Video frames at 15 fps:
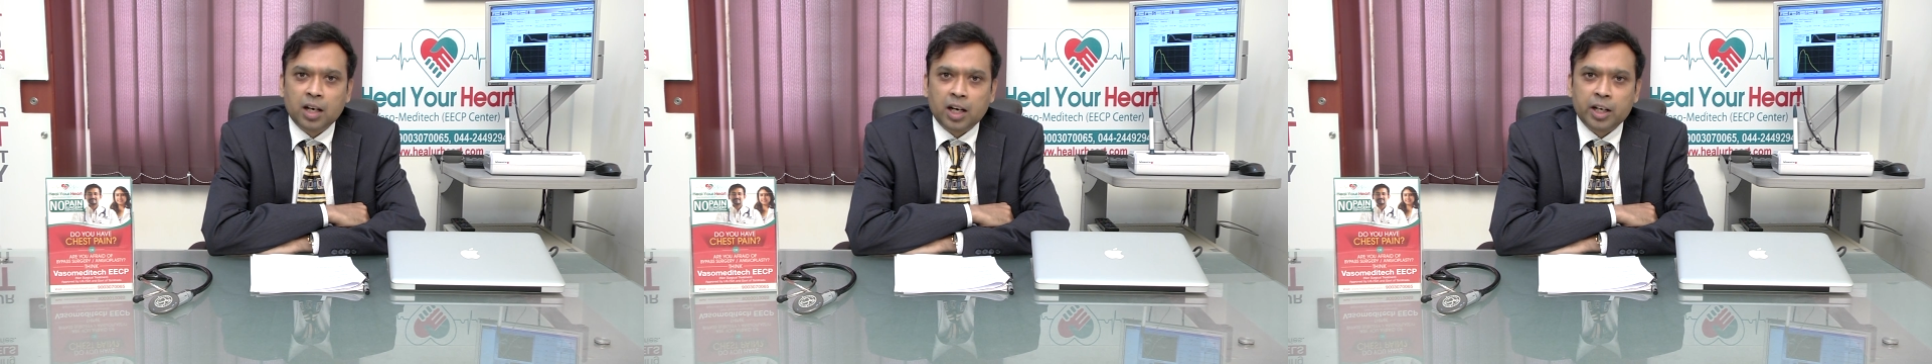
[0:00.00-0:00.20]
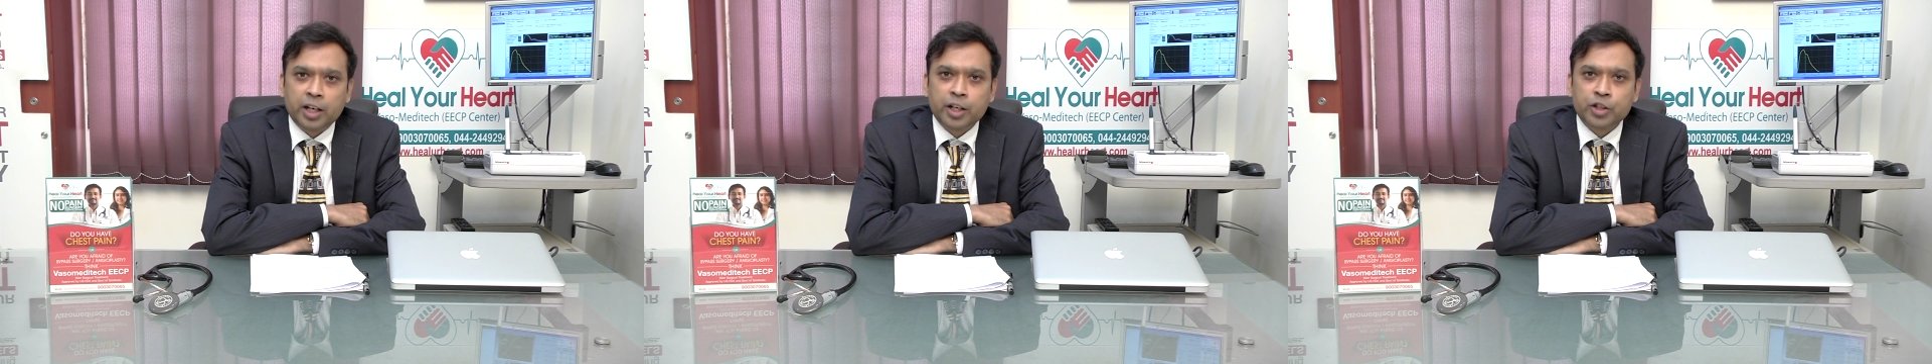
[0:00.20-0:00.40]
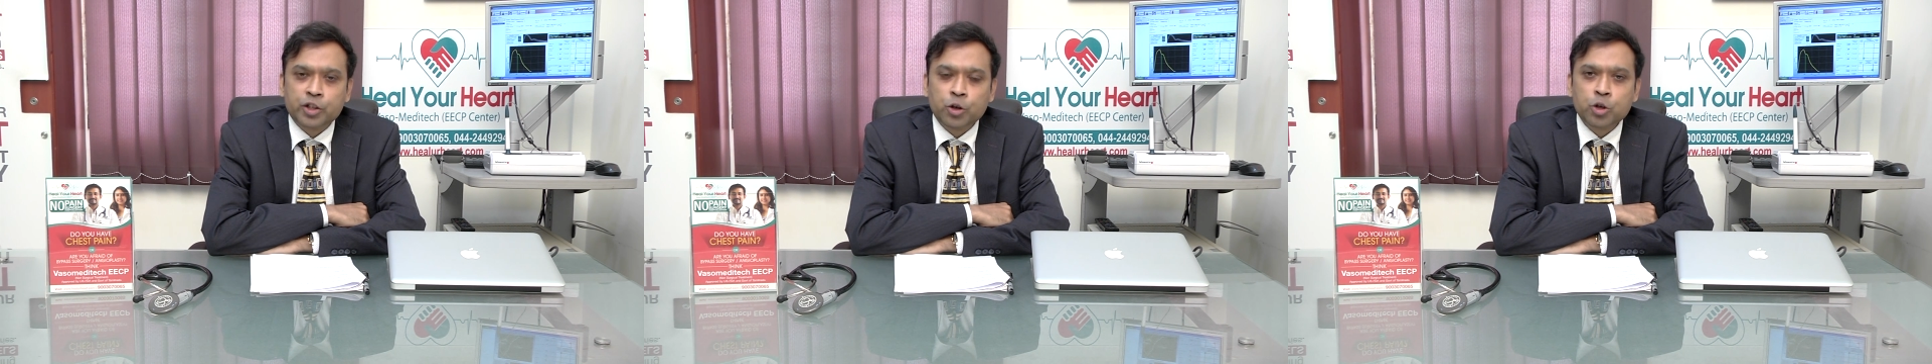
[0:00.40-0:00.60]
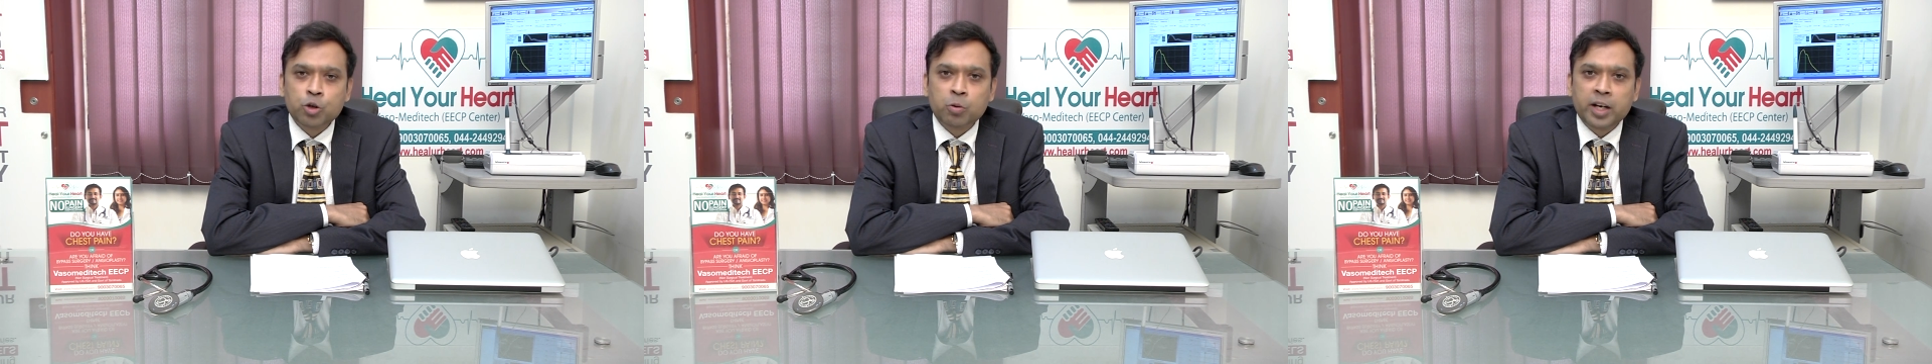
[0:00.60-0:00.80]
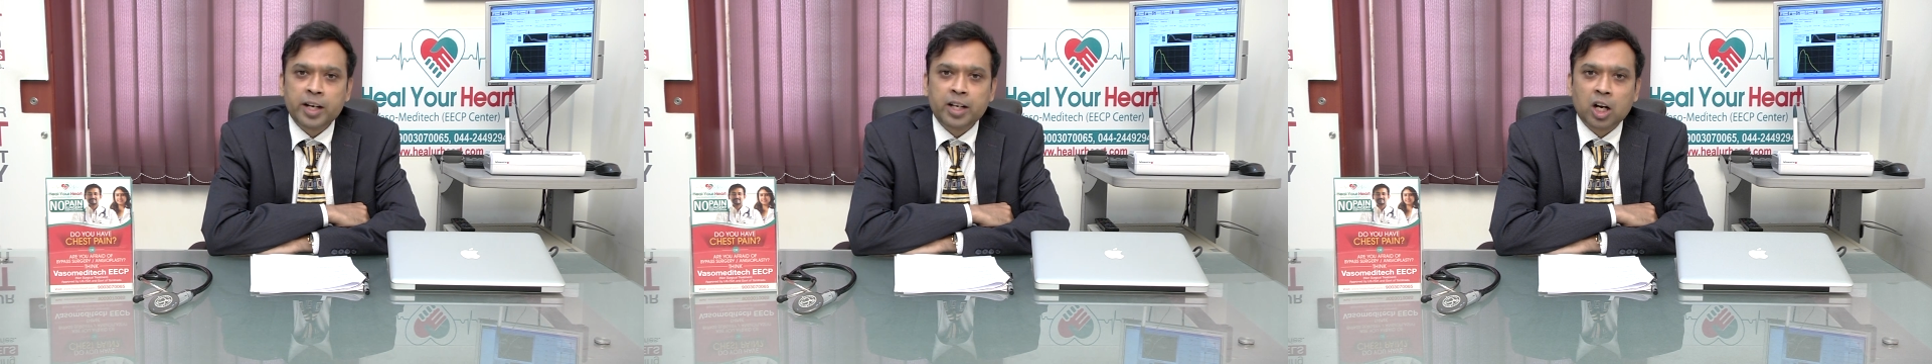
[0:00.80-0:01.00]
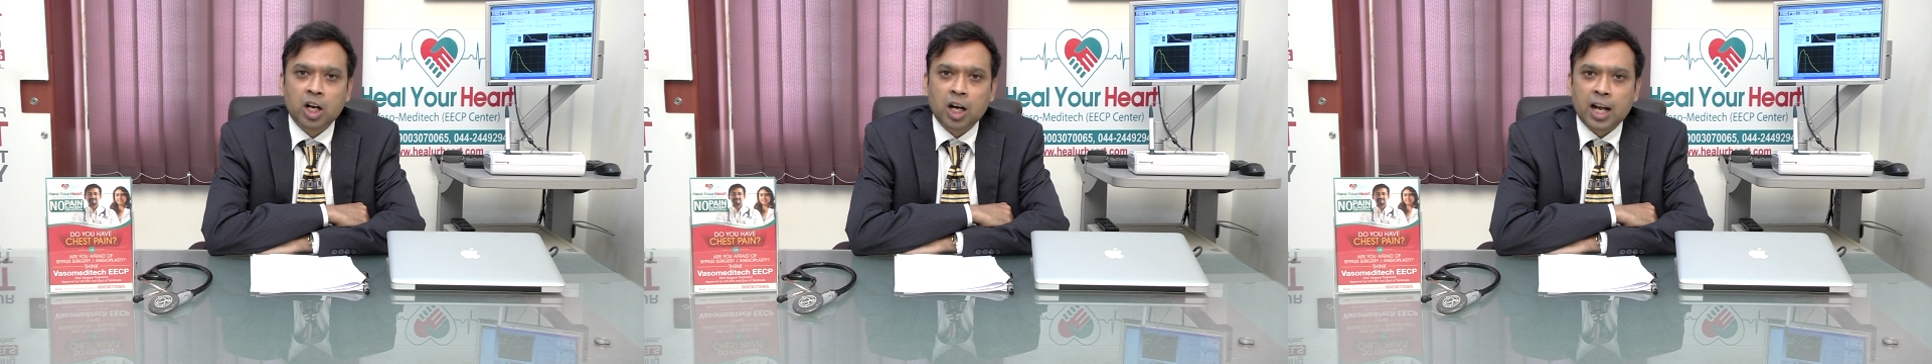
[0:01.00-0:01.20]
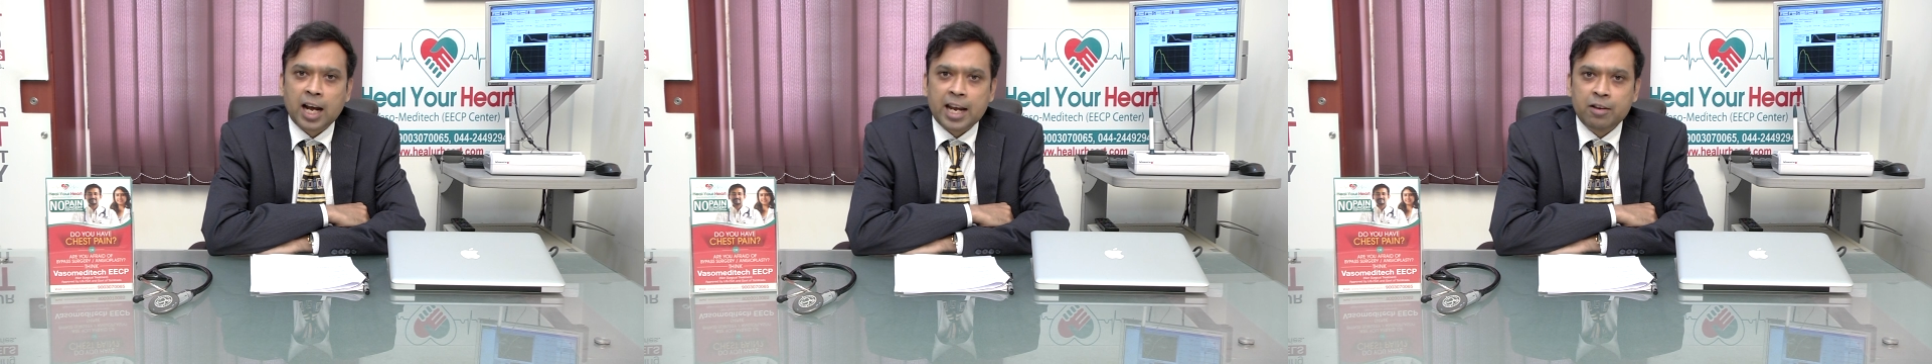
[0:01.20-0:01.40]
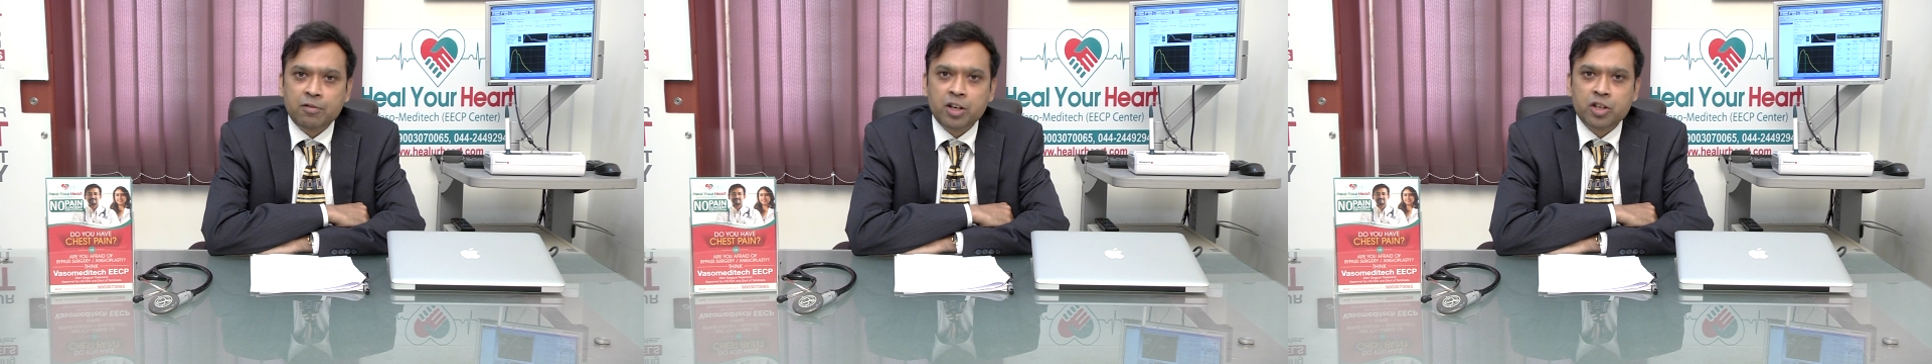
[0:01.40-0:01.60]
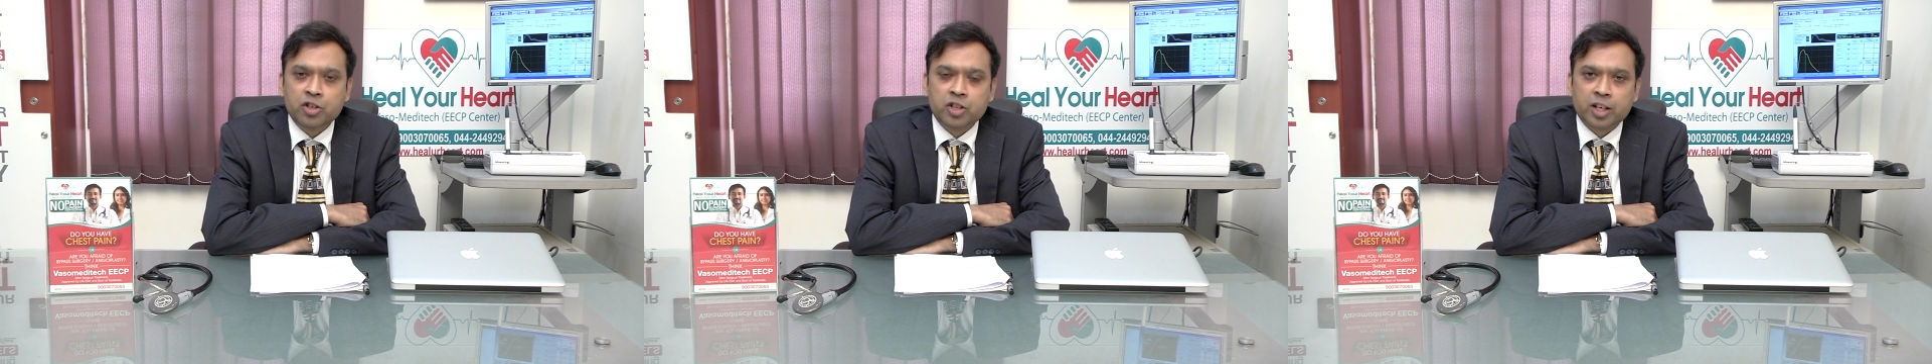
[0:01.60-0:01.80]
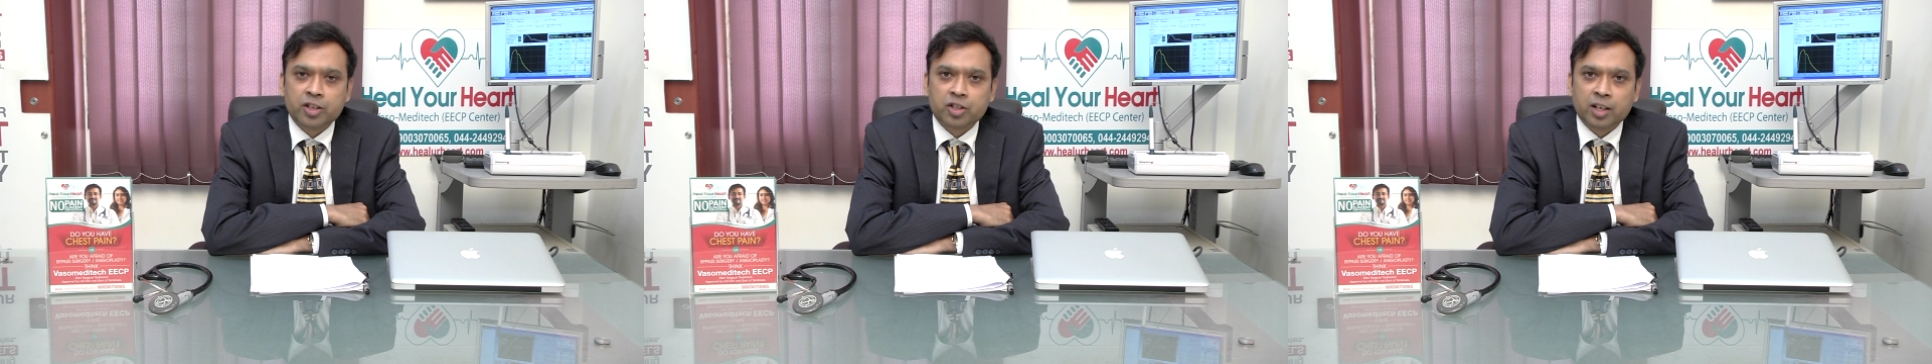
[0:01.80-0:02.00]
and it is usually done on IV
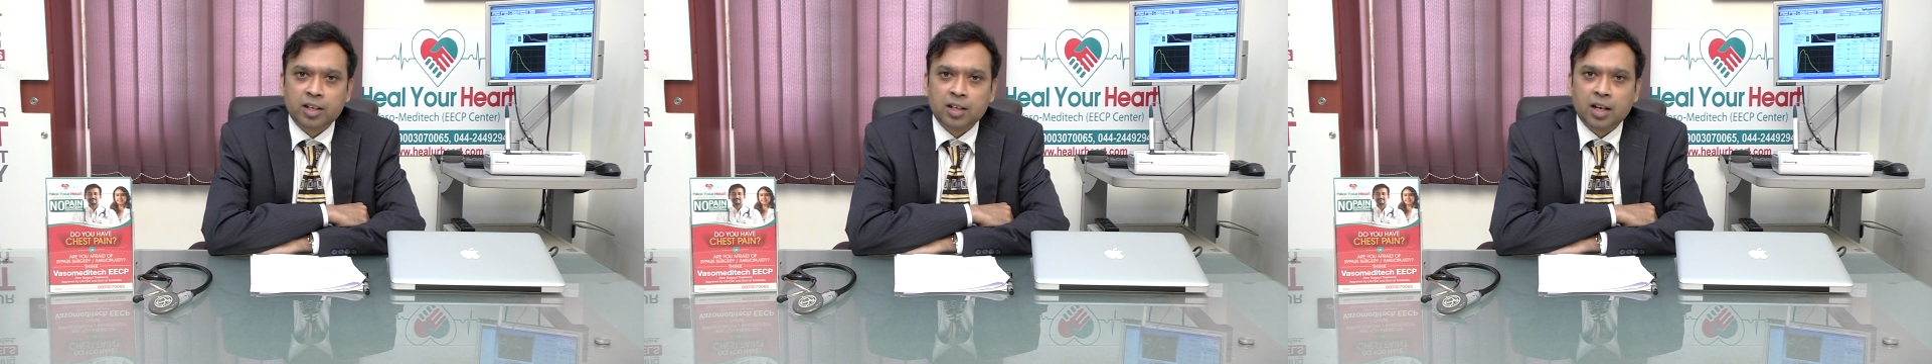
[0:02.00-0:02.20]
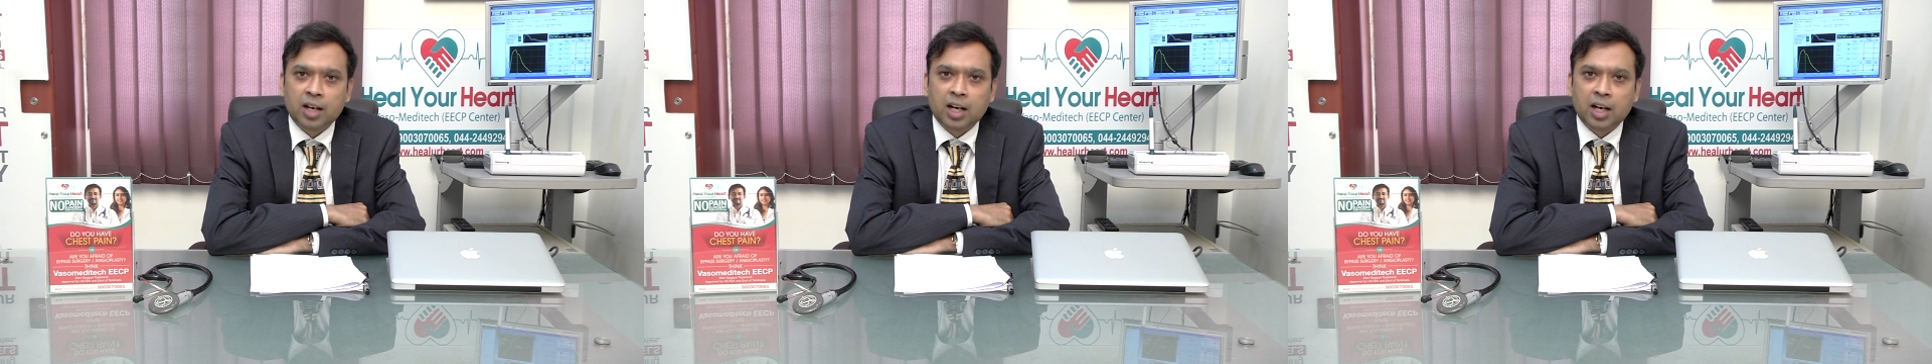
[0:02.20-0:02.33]
injection